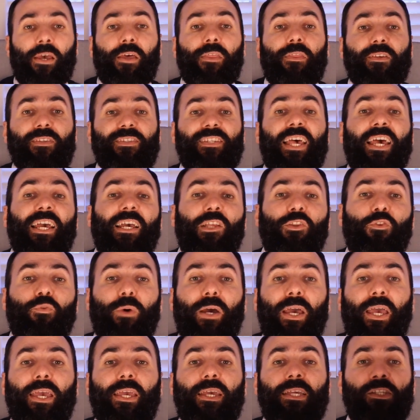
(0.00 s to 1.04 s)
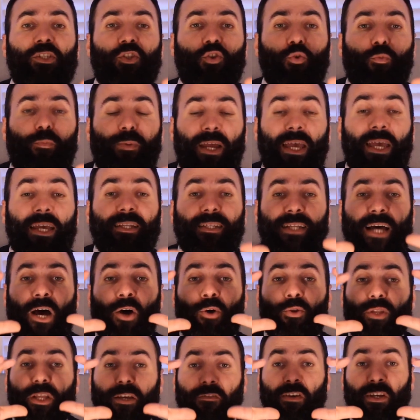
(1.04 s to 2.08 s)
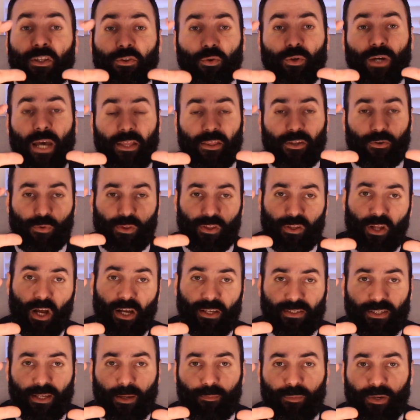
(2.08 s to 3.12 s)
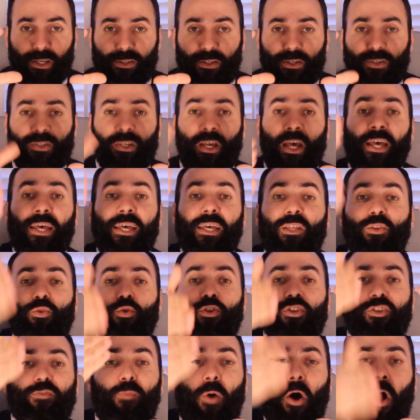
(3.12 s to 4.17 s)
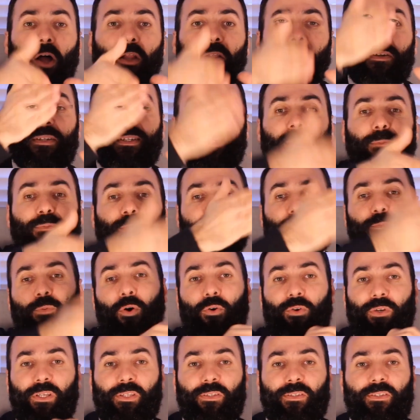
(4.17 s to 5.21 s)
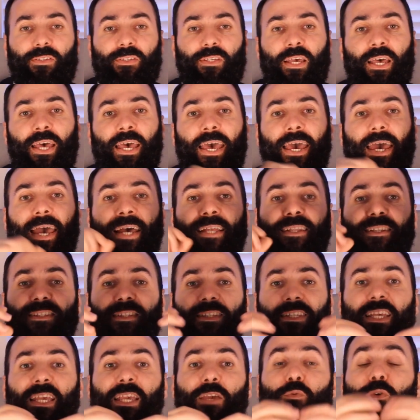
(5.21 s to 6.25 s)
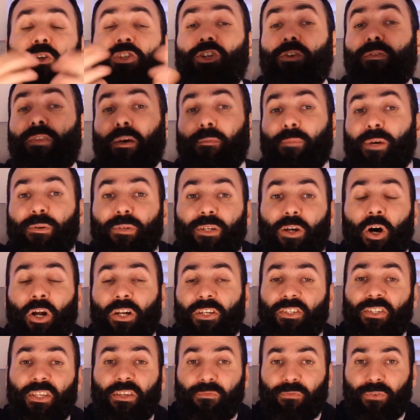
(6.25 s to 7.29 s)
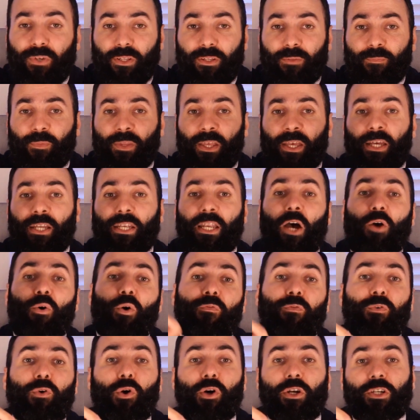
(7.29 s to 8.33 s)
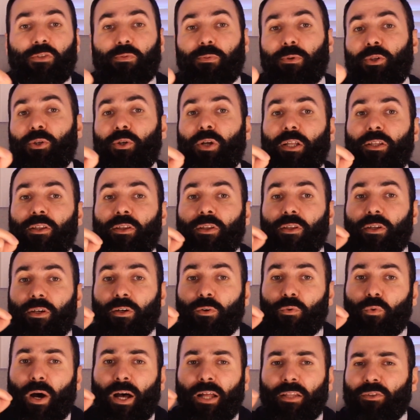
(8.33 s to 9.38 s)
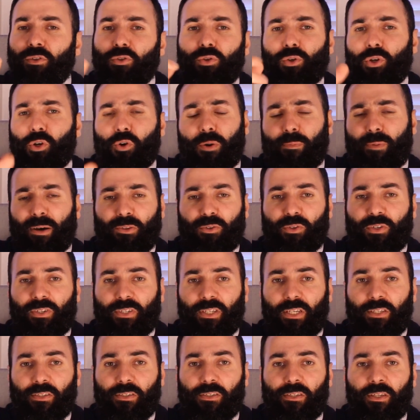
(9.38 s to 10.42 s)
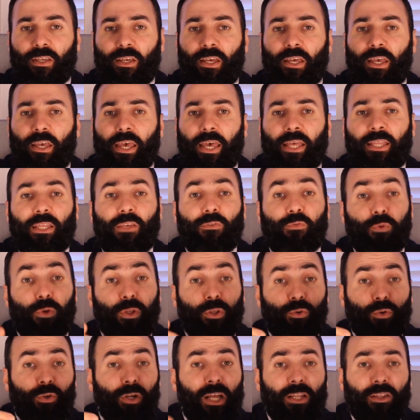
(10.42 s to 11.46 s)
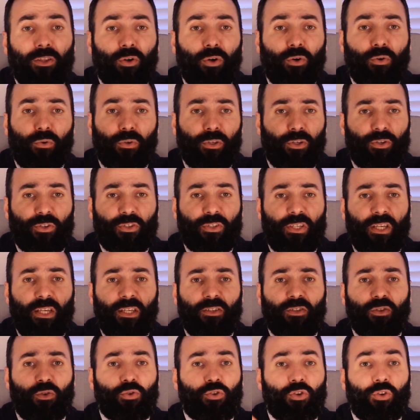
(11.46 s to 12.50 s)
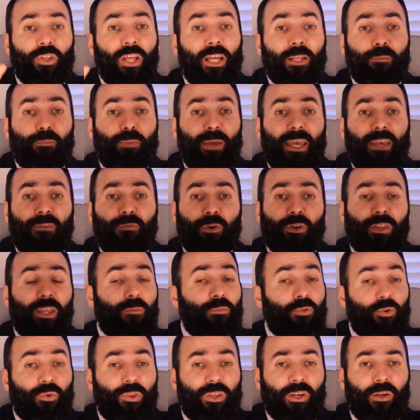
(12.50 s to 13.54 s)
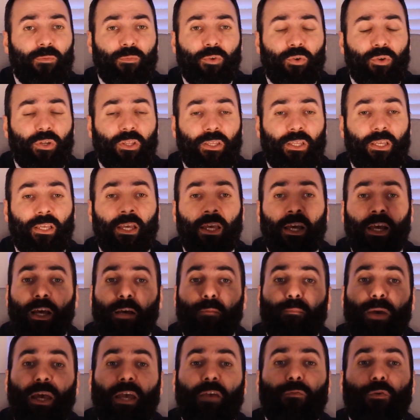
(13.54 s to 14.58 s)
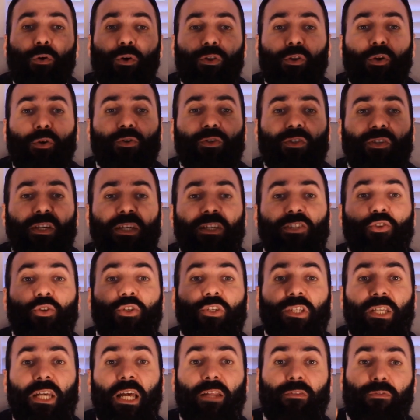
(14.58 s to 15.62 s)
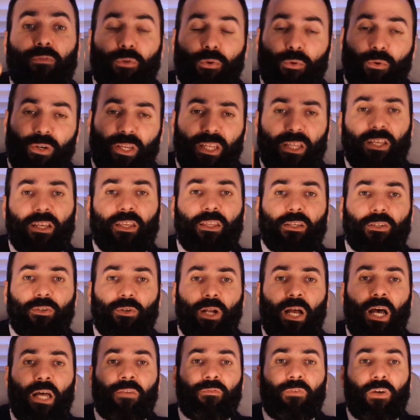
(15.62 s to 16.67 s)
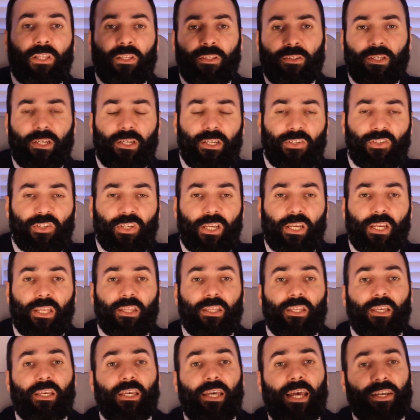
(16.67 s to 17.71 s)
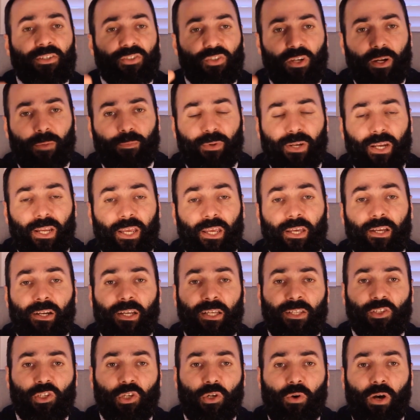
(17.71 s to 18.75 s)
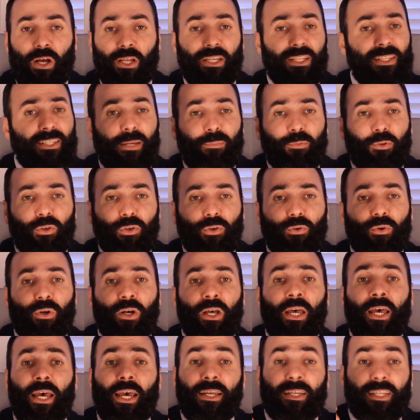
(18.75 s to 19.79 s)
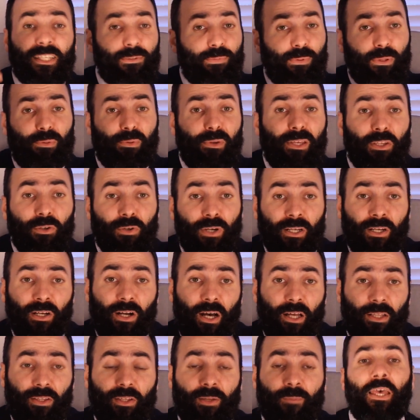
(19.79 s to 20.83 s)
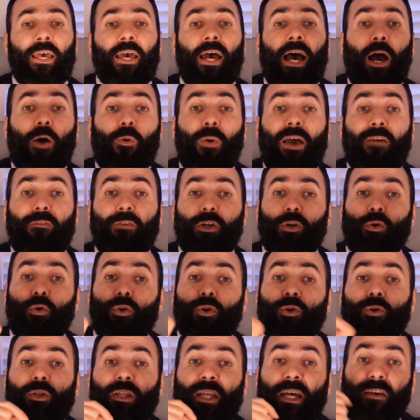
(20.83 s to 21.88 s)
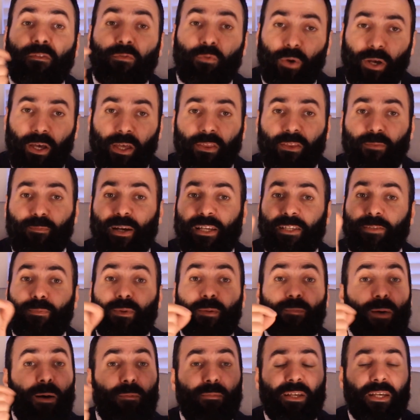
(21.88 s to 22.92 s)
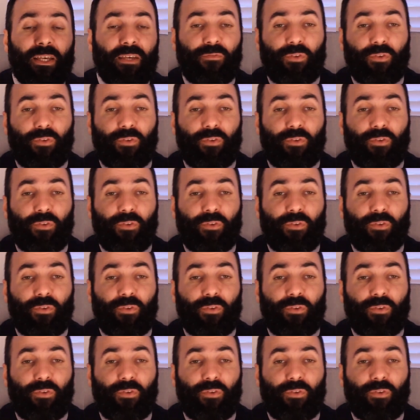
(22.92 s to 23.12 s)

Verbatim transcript: The second way is to break down living together with non-submitters into smaller subcomponents and see which of them are, are sinful. Now, of course, we do not uh, want to know about your sins. And if we do not know your sins, you should not pay for them through the community. Pay for those sins yourself through reading the Quran, voluntary charity, extra prayer, and so on. It's up to you. And it's between you and God. However, who you live with must be public